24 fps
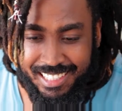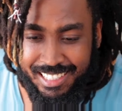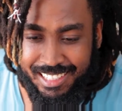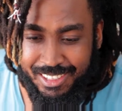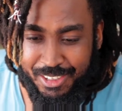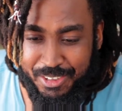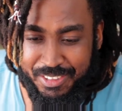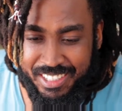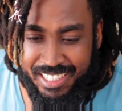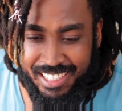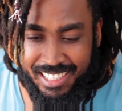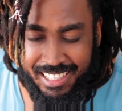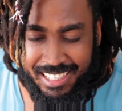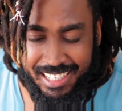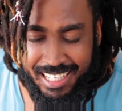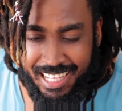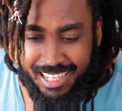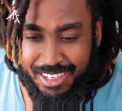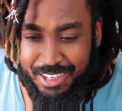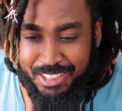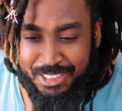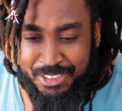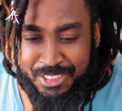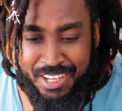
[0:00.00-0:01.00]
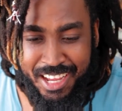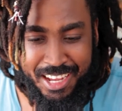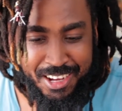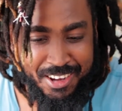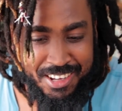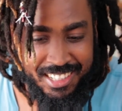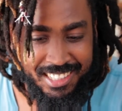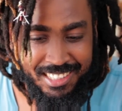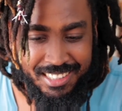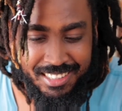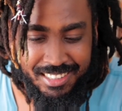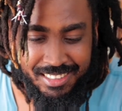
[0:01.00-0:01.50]
Okay, I'm
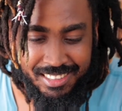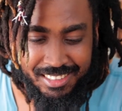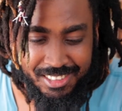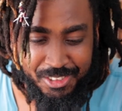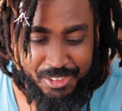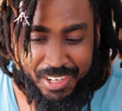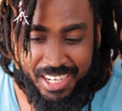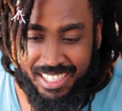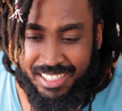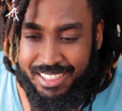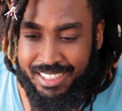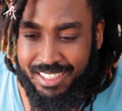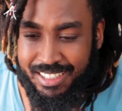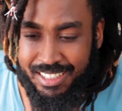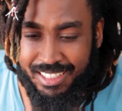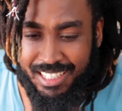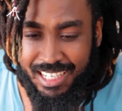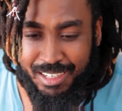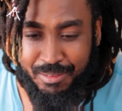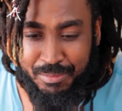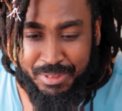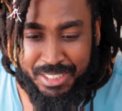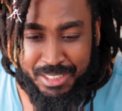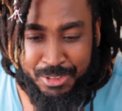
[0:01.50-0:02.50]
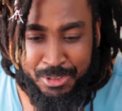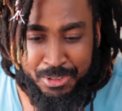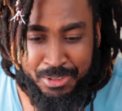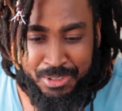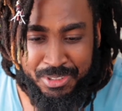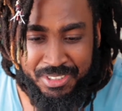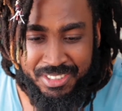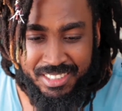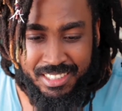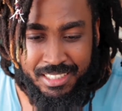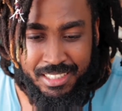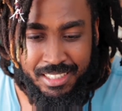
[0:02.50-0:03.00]
gonna just try to get them
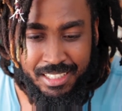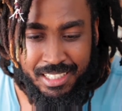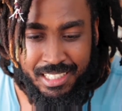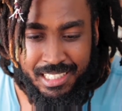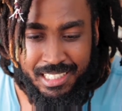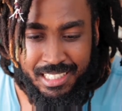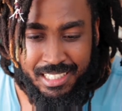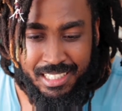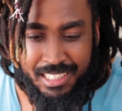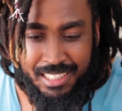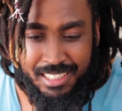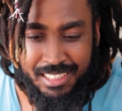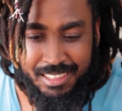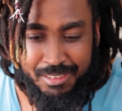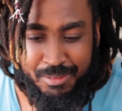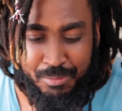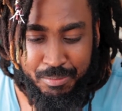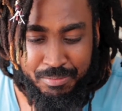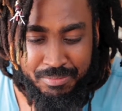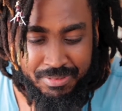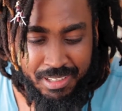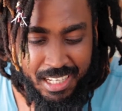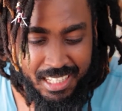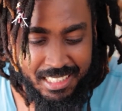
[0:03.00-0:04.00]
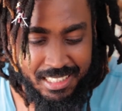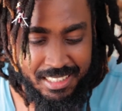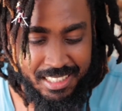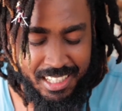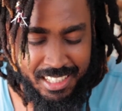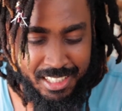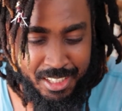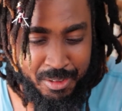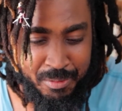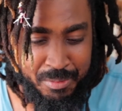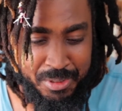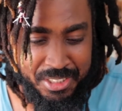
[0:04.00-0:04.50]
into
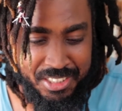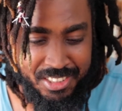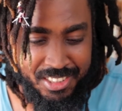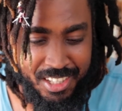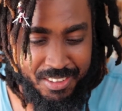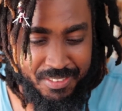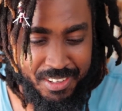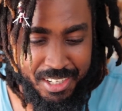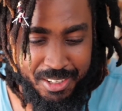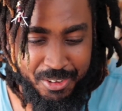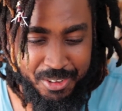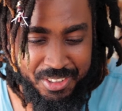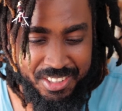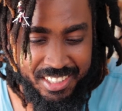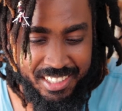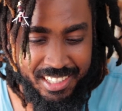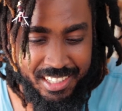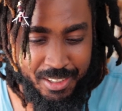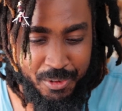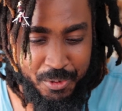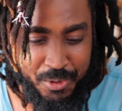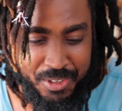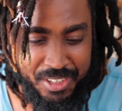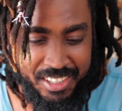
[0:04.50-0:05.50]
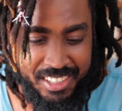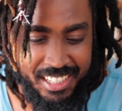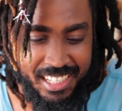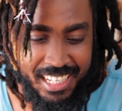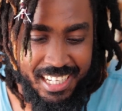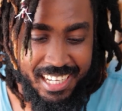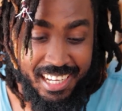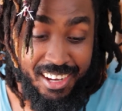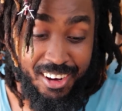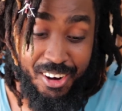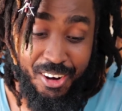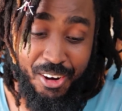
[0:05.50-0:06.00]
sending me stuff. I don't think it'll work.
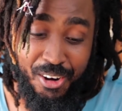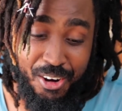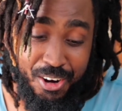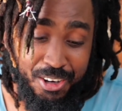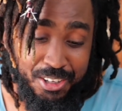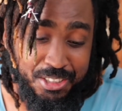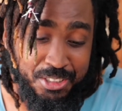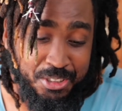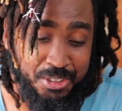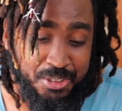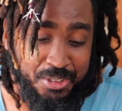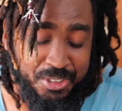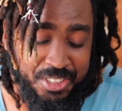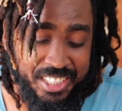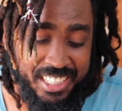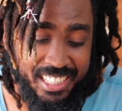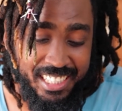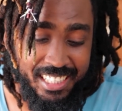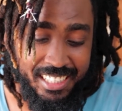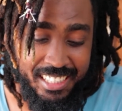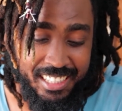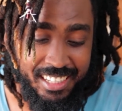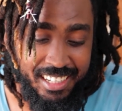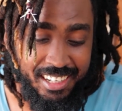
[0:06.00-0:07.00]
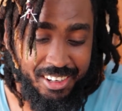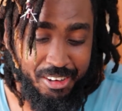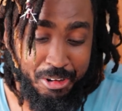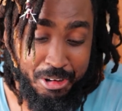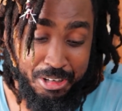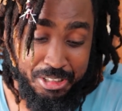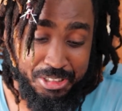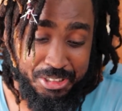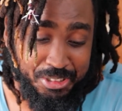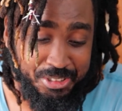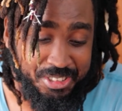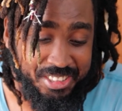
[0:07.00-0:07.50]
Audrey,
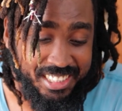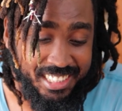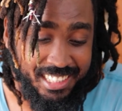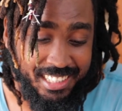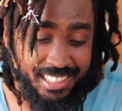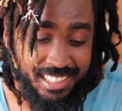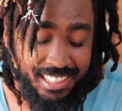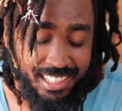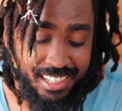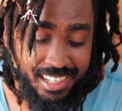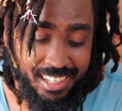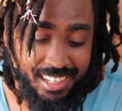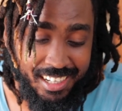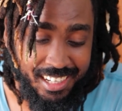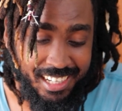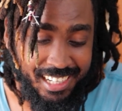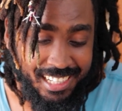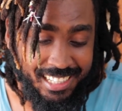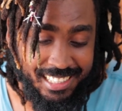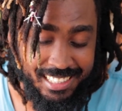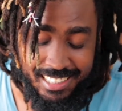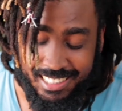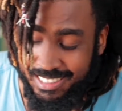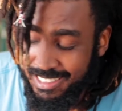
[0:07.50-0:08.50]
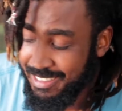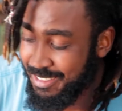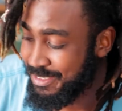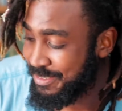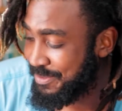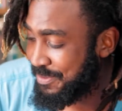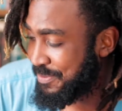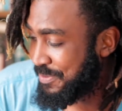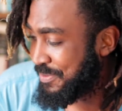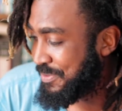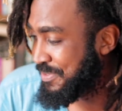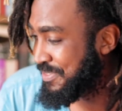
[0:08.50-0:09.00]
I need to
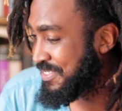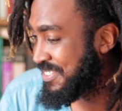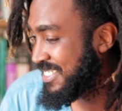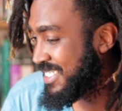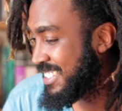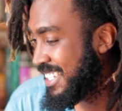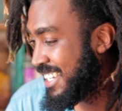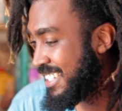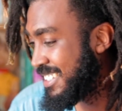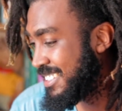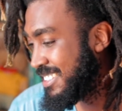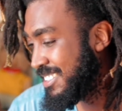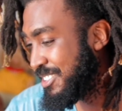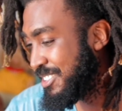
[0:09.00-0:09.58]
drink